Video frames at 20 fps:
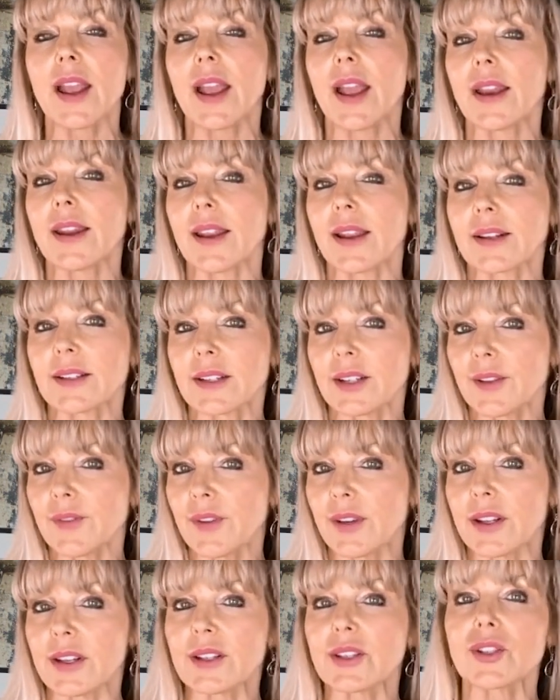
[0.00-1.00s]
and
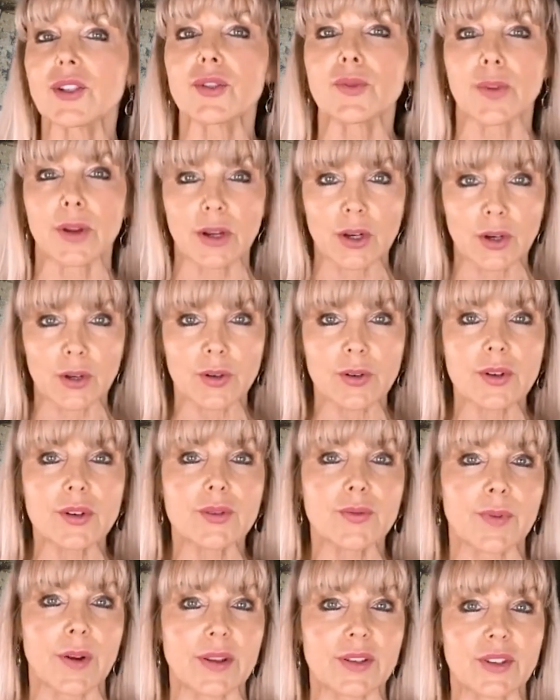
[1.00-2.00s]
activities to
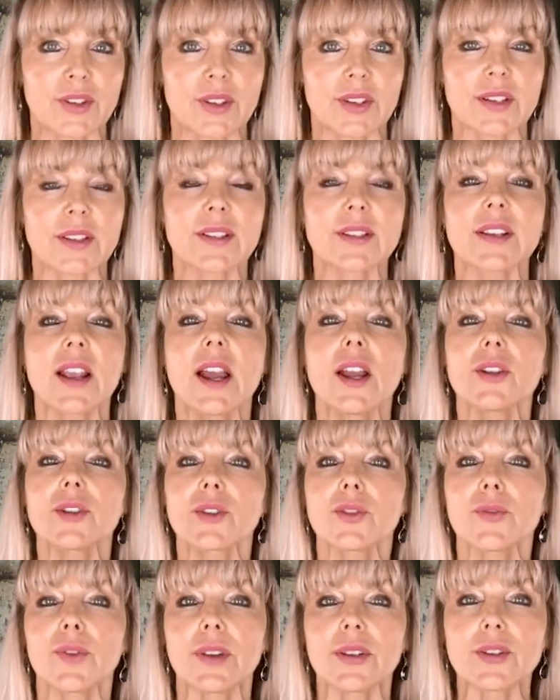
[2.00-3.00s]
encourage residents
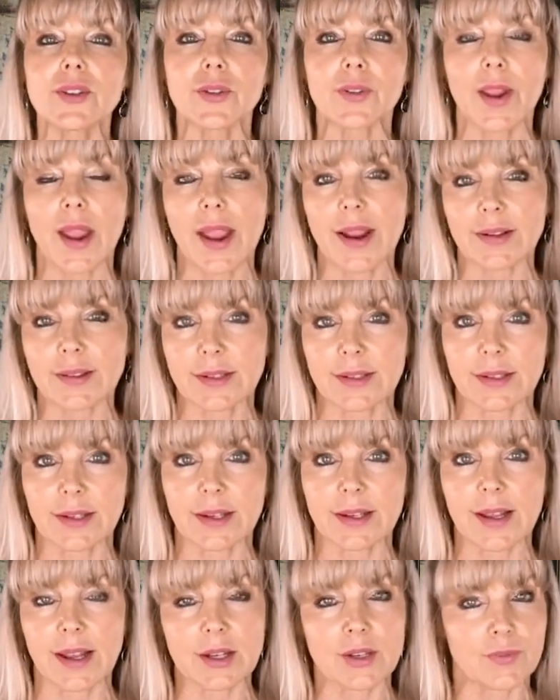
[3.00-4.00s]
to interact and
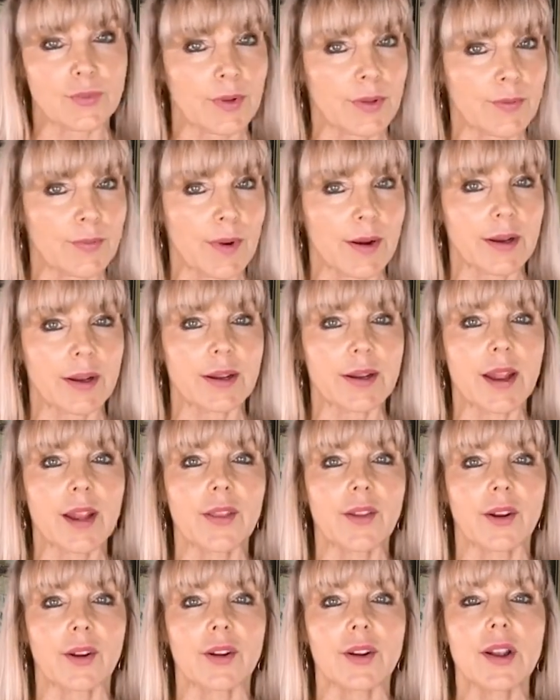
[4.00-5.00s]
engage with one
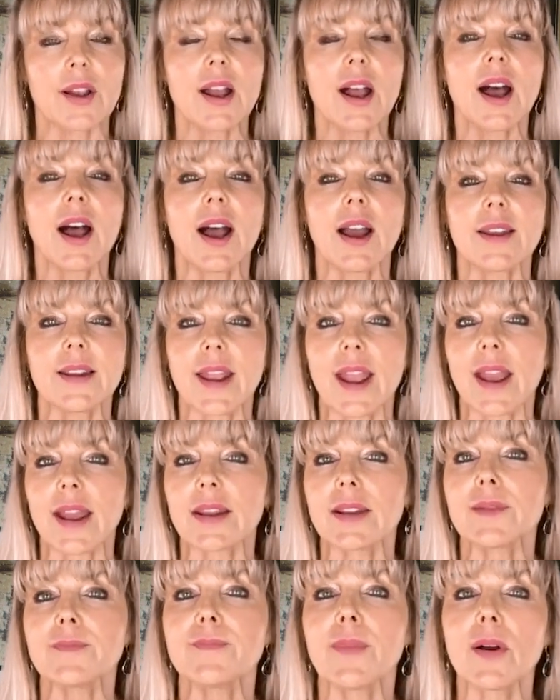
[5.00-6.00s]
another. An
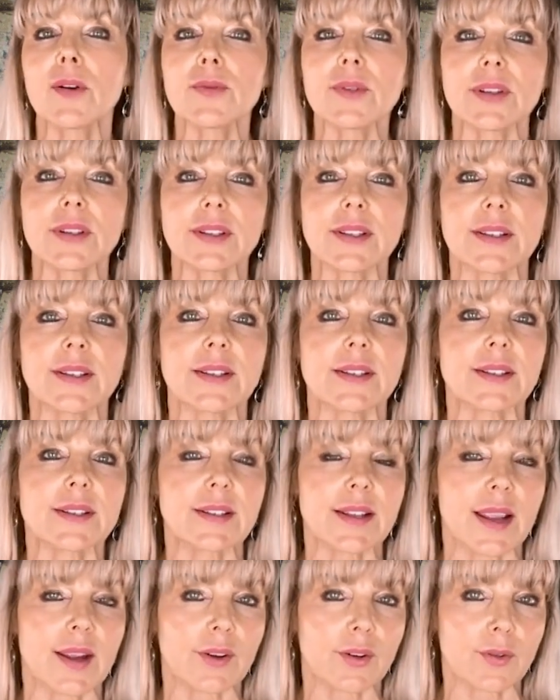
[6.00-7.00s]
added bonus
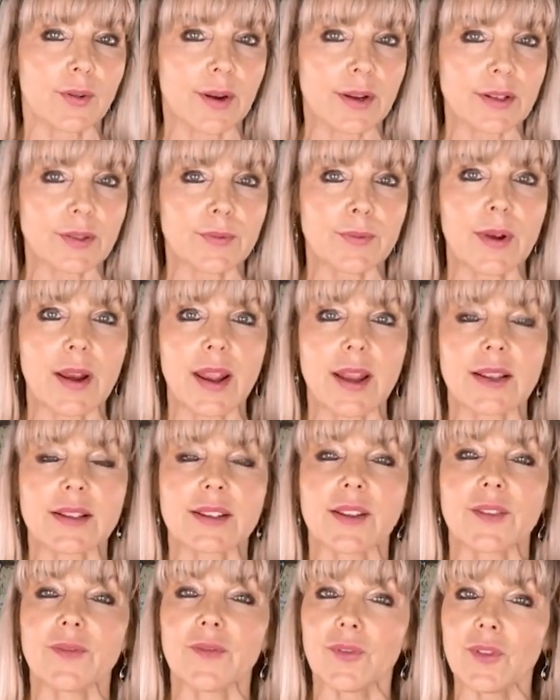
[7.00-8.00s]
is Cresswind
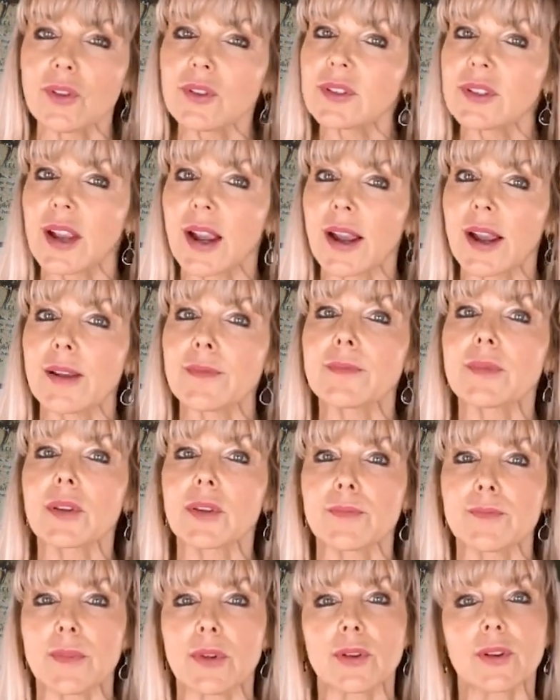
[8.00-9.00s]
has a full-time
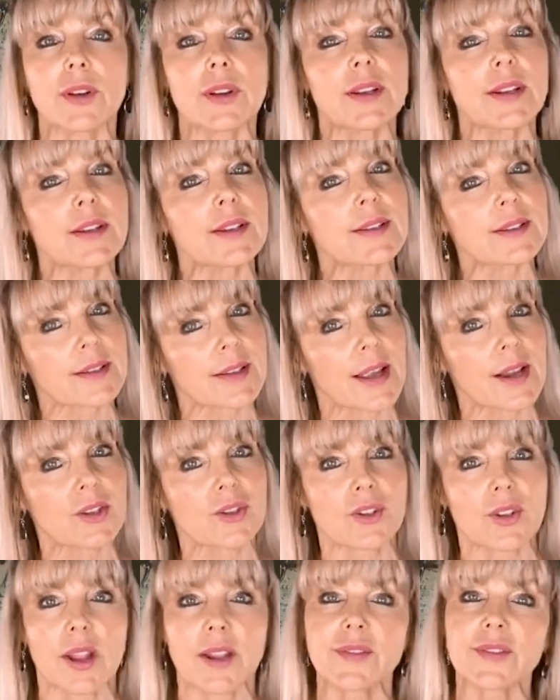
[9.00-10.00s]

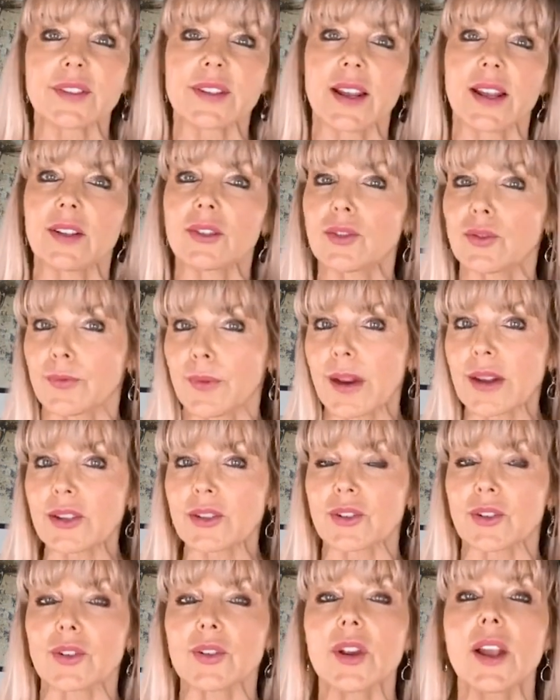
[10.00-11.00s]
community/lifestyle
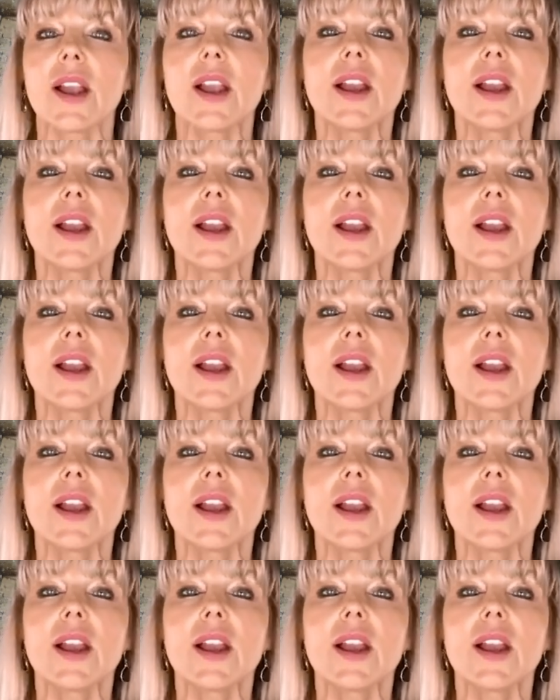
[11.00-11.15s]
director